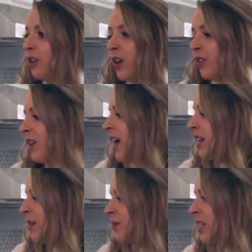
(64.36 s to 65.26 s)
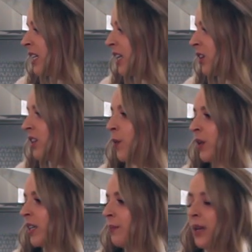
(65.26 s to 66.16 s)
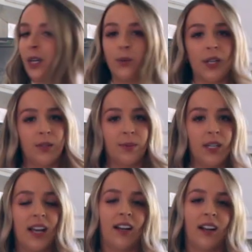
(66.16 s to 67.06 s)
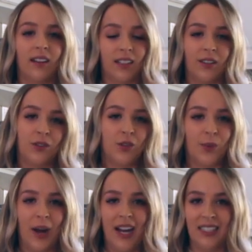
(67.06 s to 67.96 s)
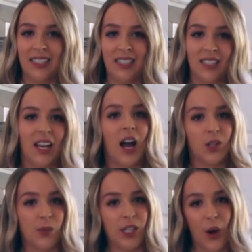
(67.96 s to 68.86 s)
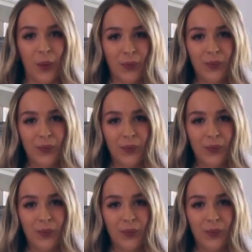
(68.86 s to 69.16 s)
a lot of items in here that we can make a recipe, and I'll give you some ideas as we go.